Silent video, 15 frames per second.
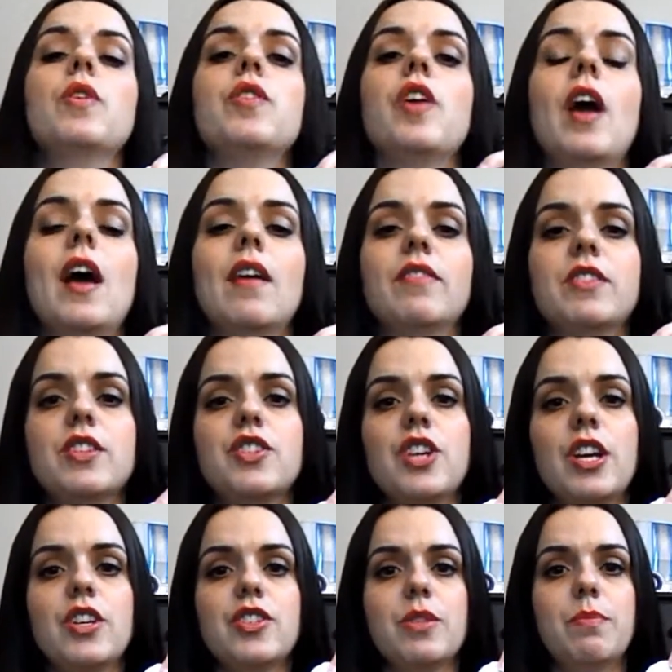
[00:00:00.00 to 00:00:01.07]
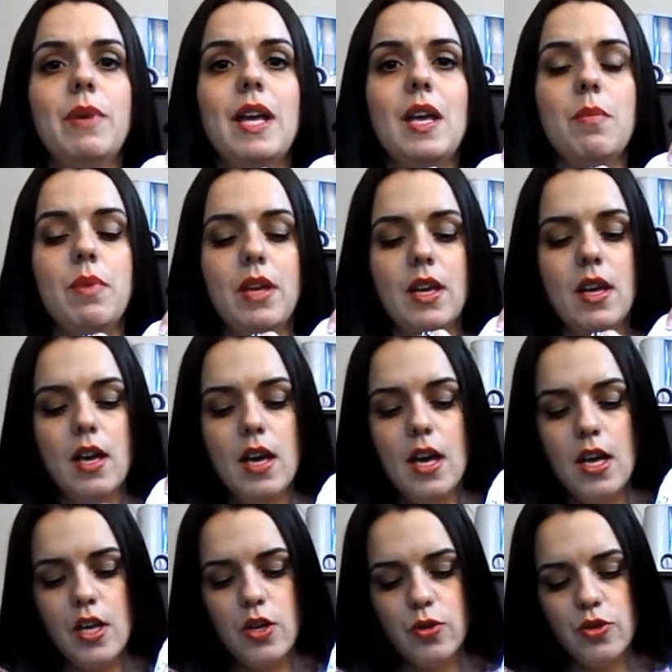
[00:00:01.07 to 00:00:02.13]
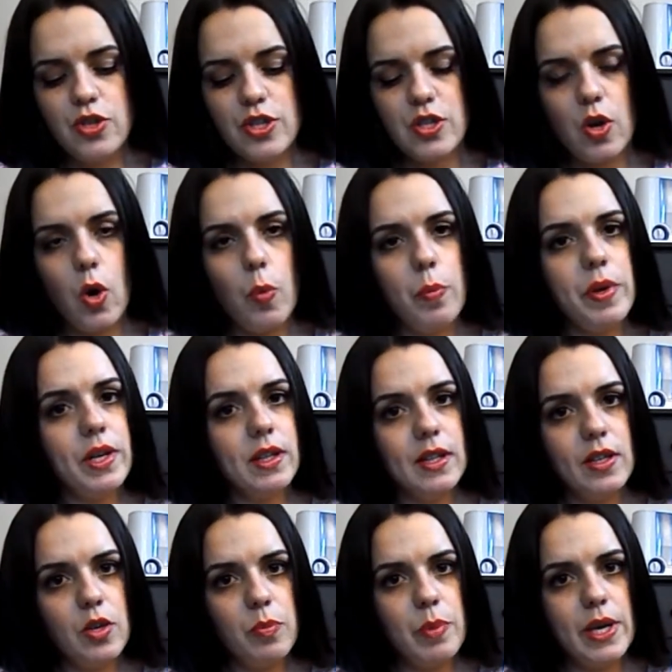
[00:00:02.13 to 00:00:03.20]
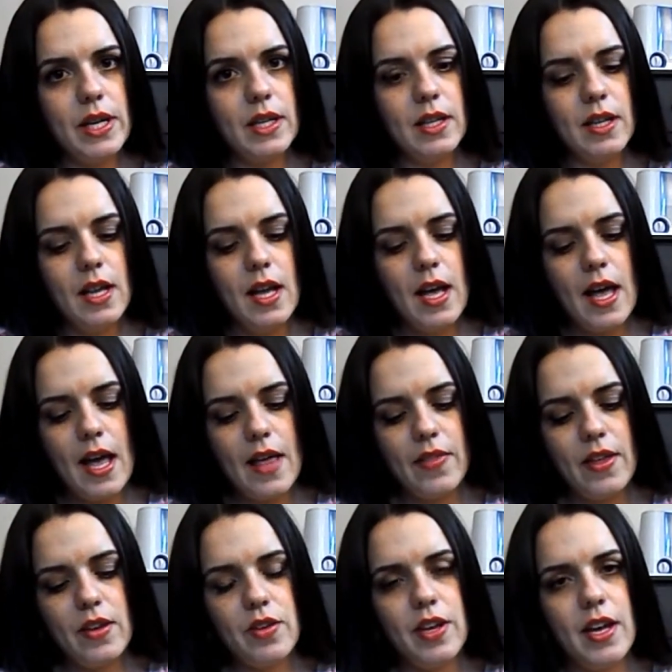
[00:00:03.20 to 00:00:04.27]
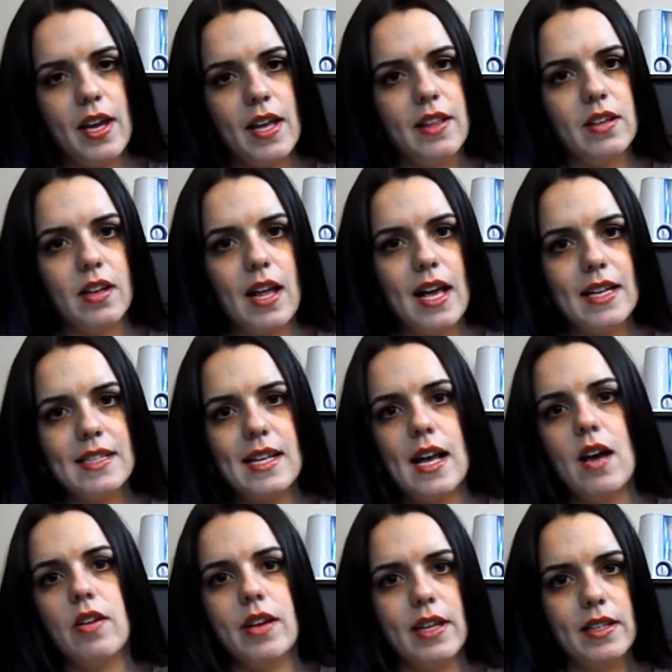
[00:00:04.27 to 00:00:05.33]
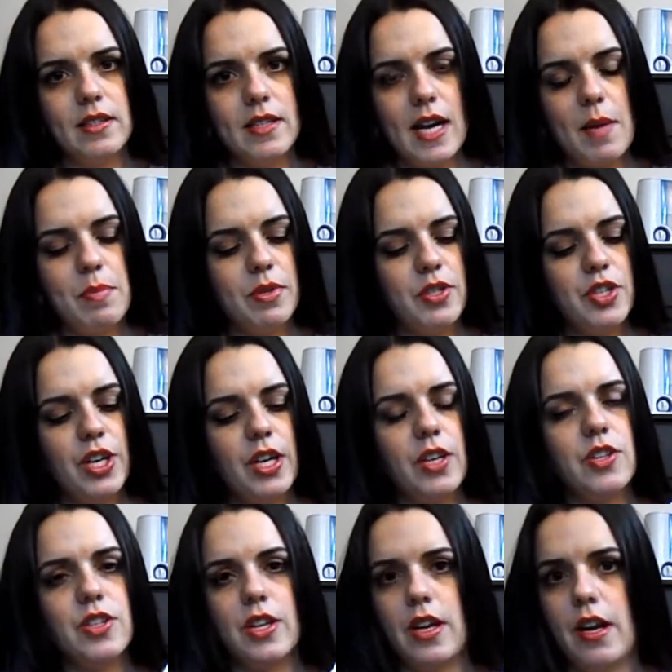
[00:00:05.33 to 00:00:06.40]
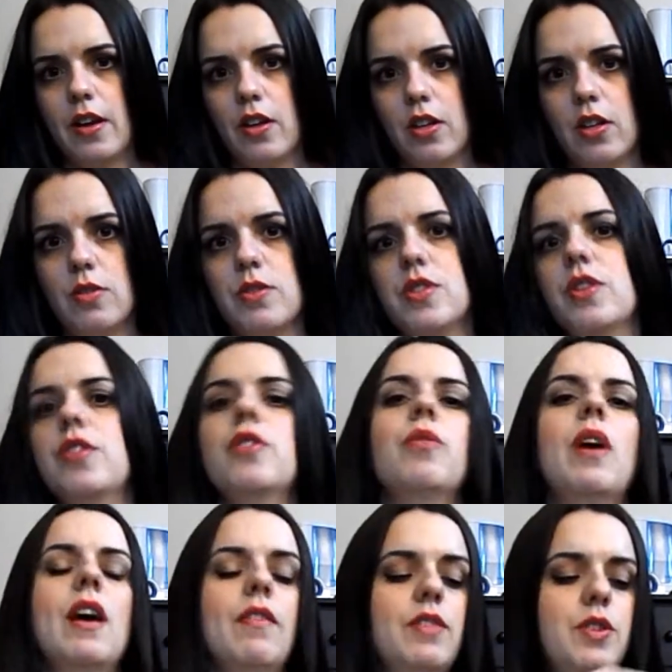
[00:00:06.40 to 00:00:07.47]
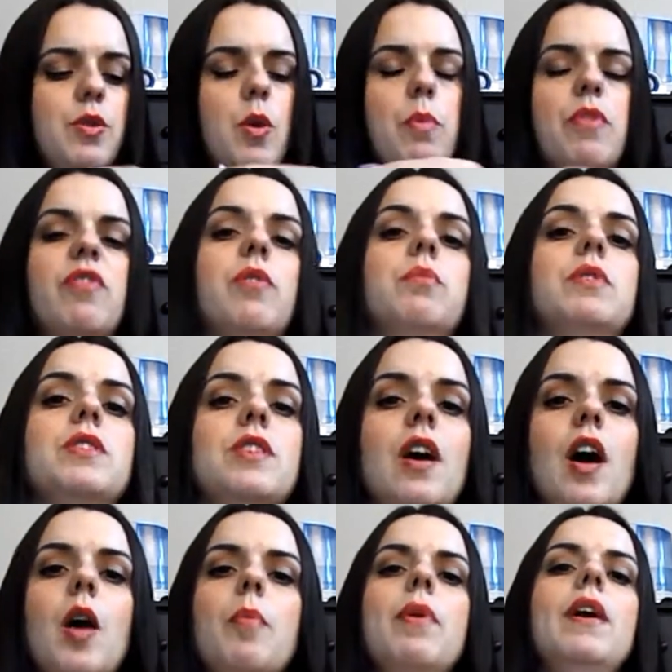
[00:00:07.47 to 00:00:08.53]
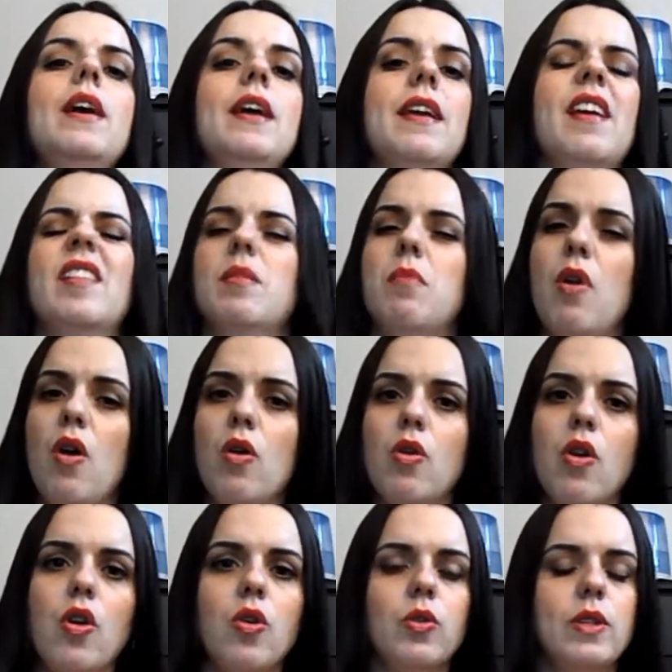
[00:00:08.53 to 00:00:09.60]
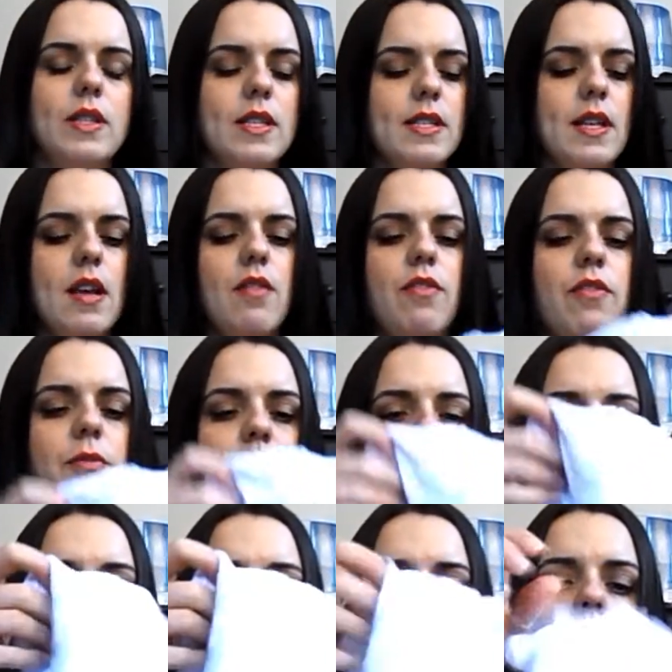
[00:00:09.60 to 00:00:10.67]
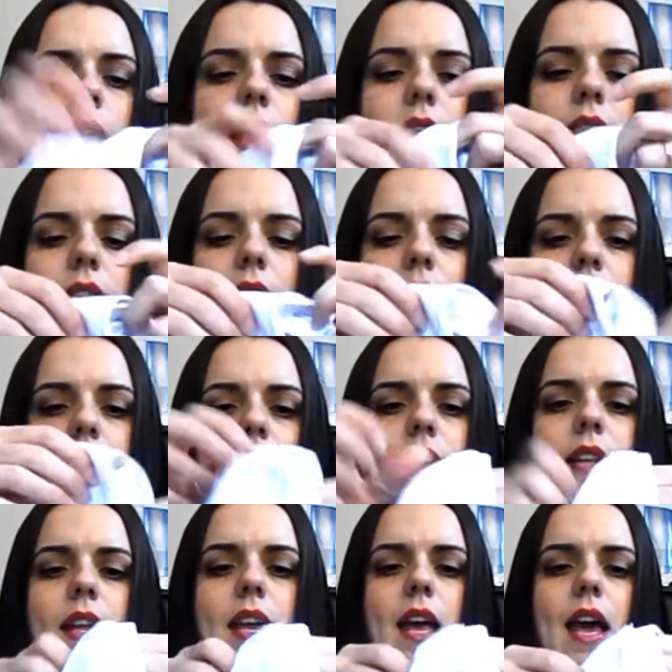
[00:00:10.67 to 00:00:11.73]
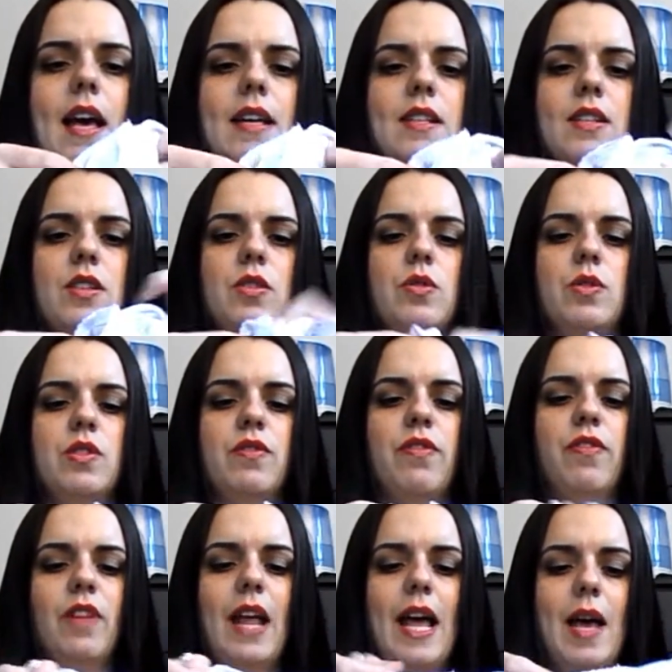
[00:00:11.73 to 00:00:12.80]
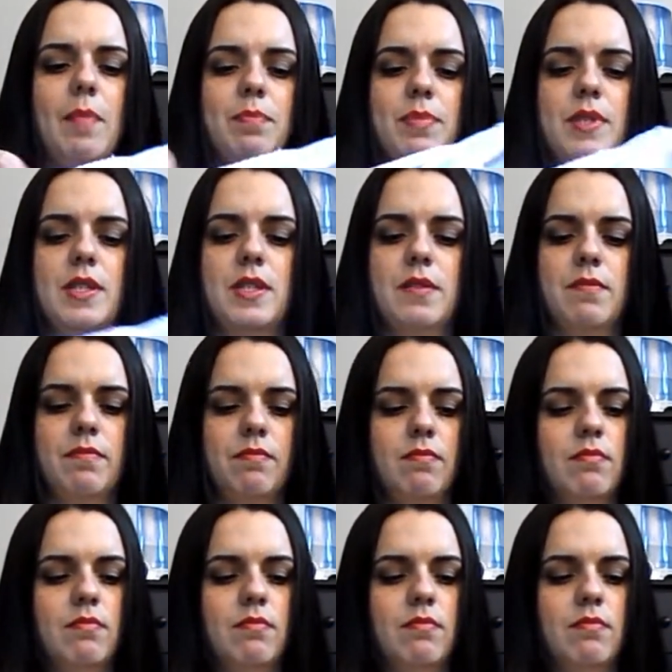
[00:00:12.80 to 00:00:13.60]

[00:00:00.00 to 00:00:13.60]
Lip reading: when you have to change the baby, you just open a little bit and then you can get their legs out, get their diaper changed and then closed, so you don't have to open from the top, get them all cold and stuff. And then it has those flaps,